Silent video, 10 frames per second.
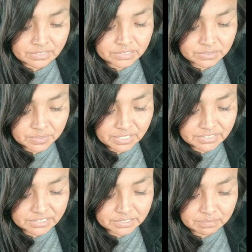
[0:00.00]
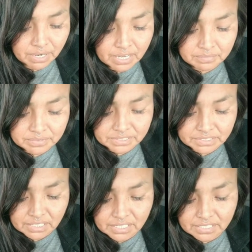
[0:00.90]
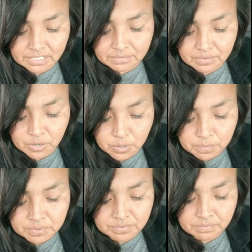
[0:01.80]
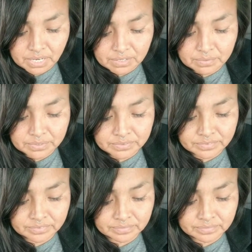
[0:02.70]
To us, the pipe is like an open Bible.